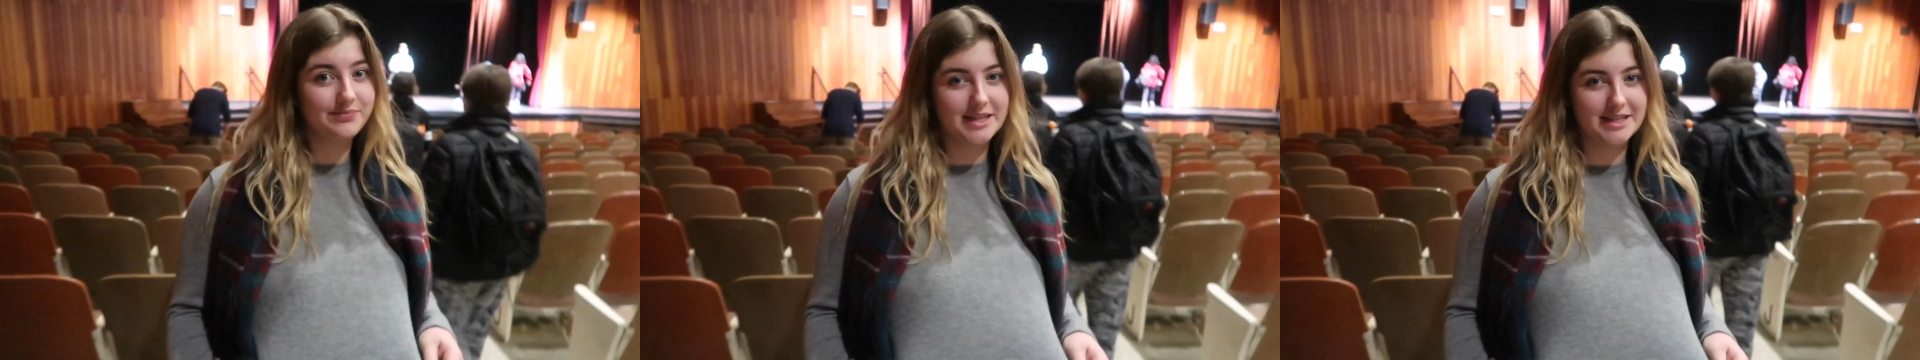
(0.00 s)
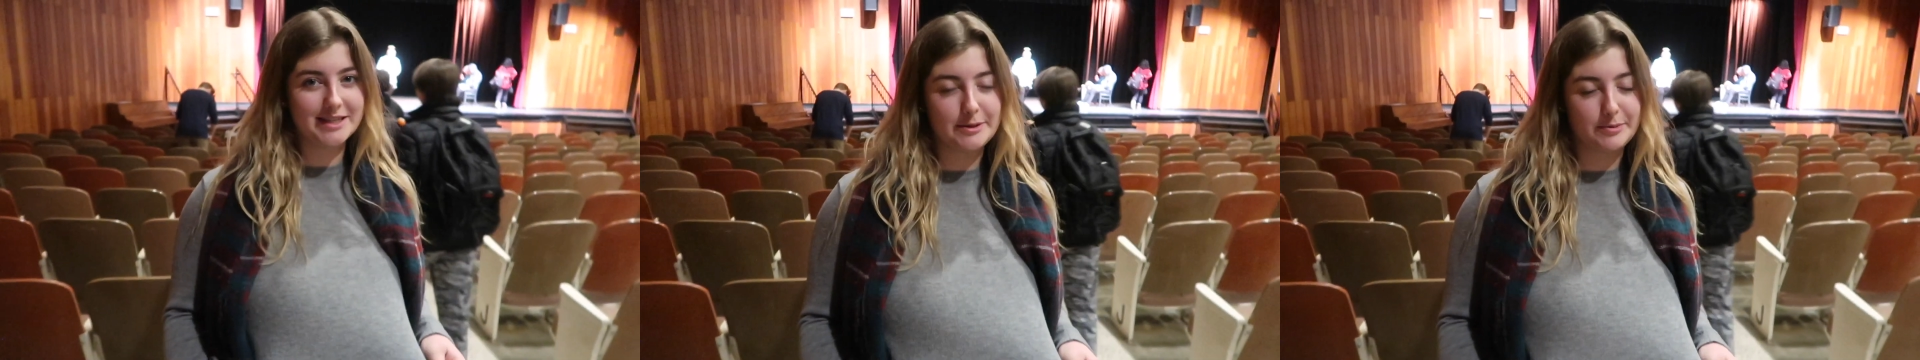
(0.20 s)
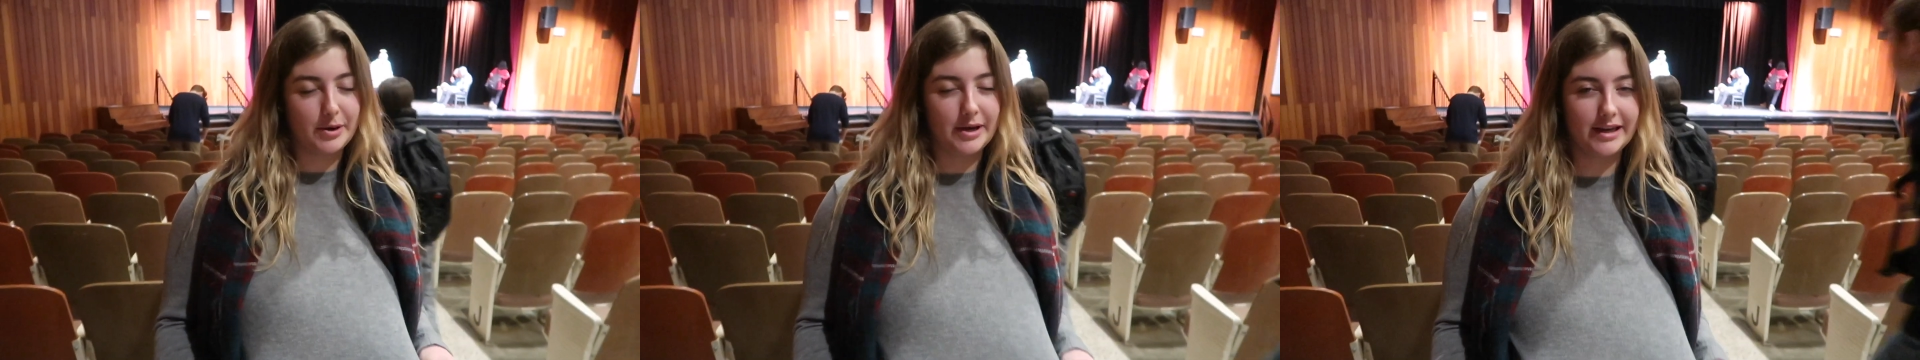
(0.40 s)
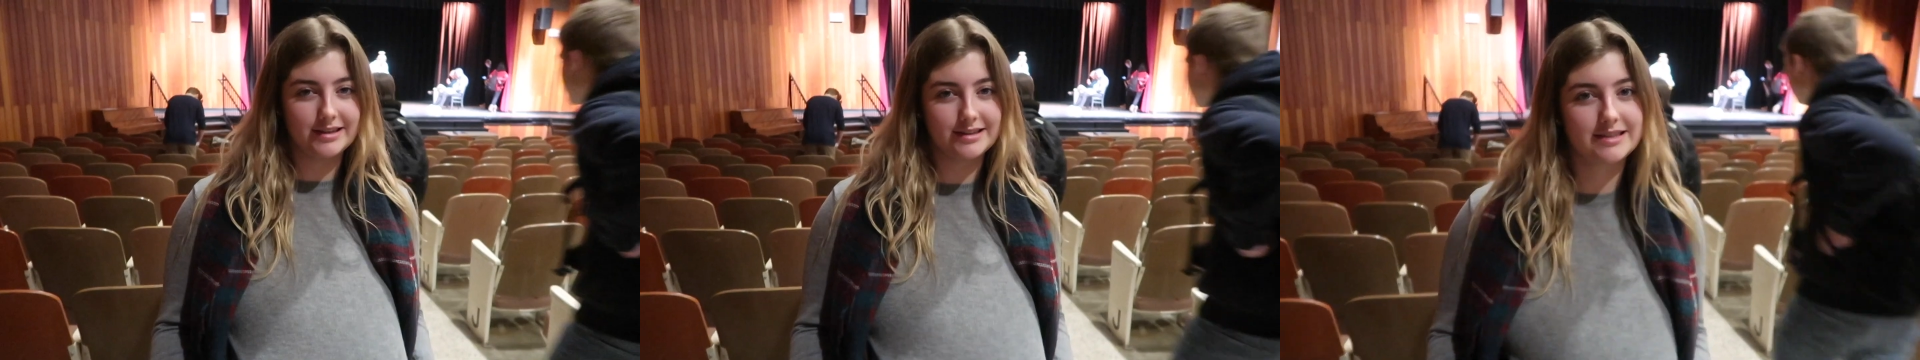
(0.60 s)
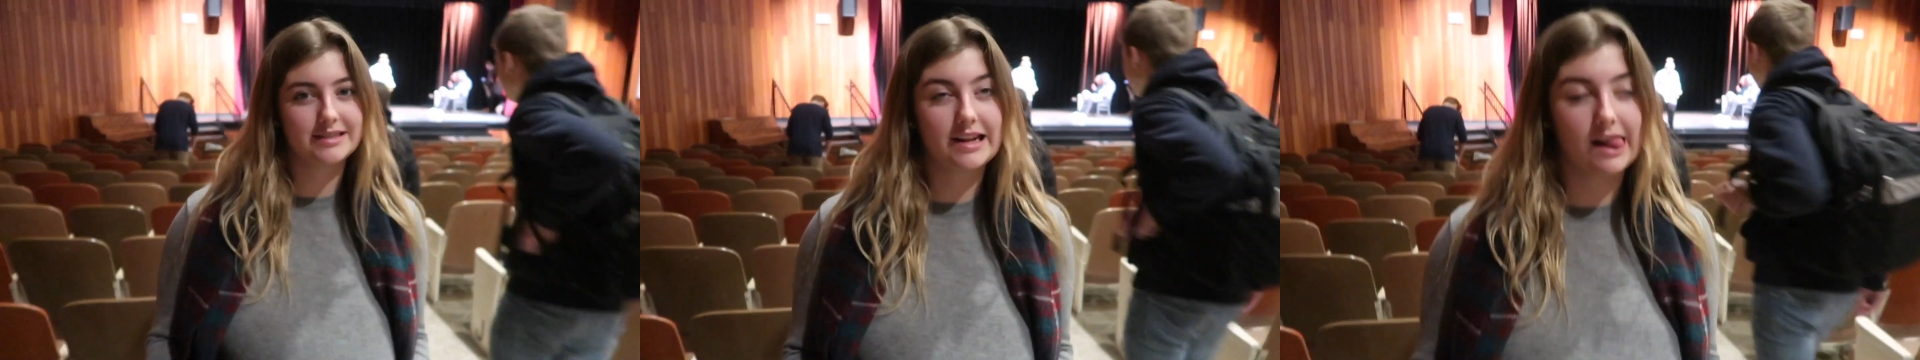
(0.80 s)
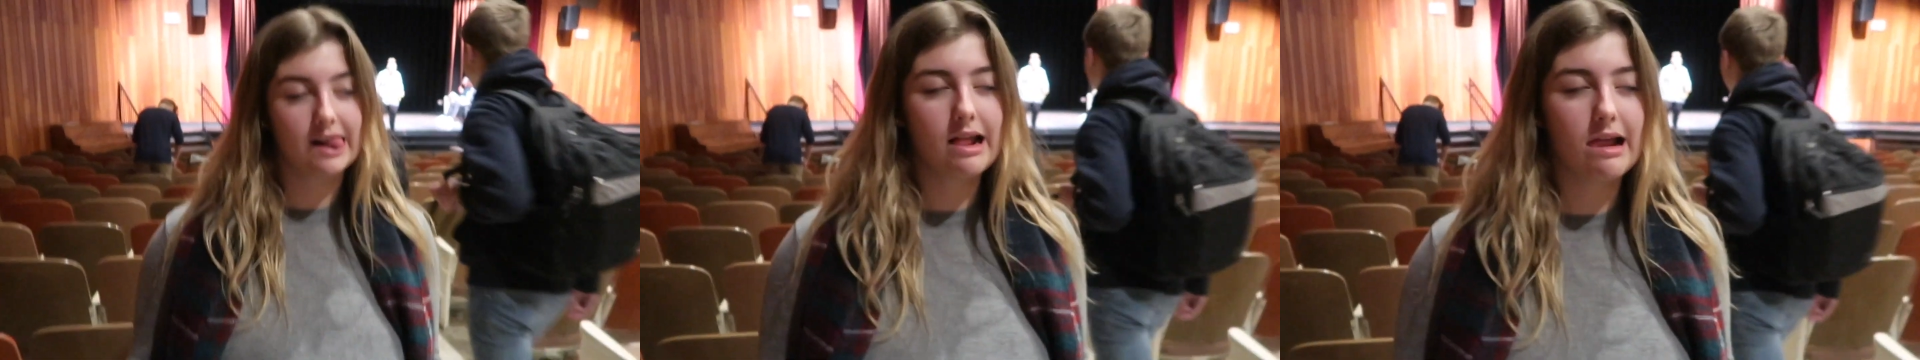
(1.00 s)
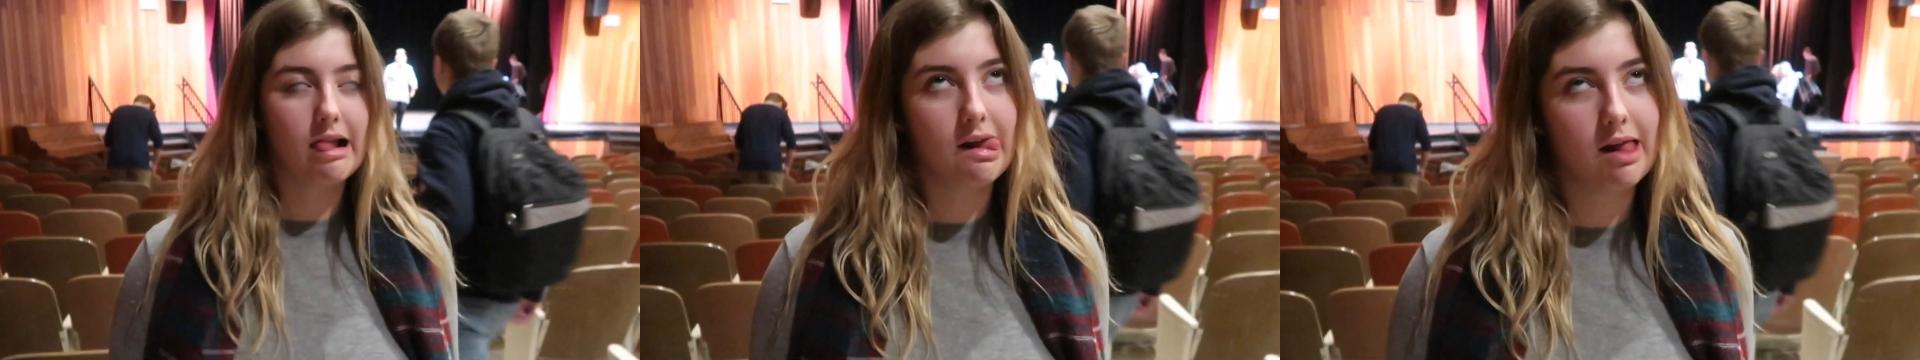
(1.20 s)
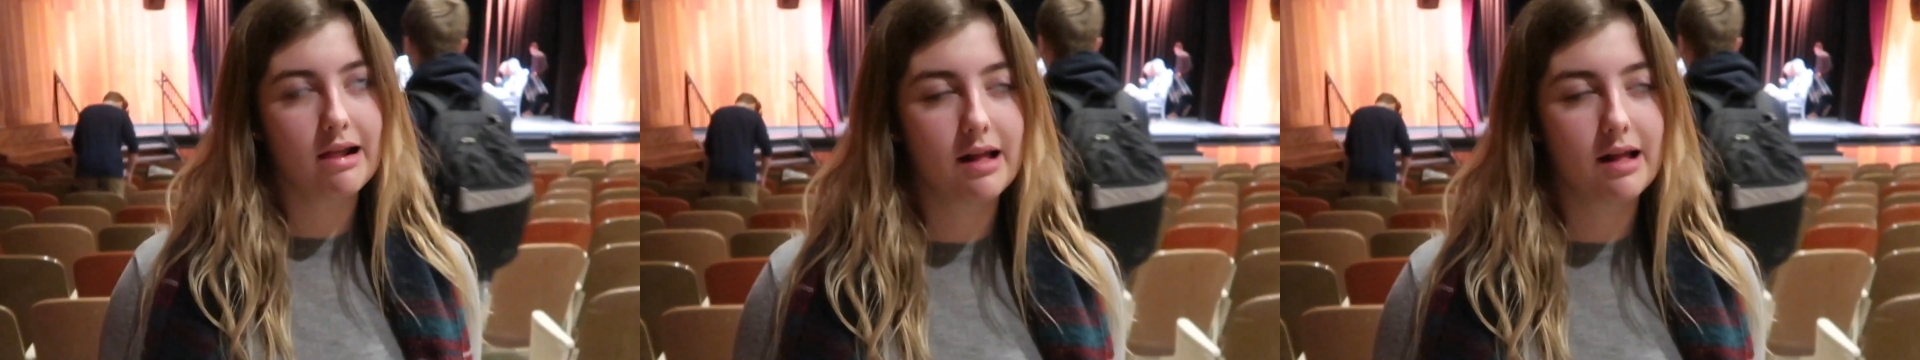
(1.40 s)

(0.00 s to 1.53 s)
This is Frank's. Wow.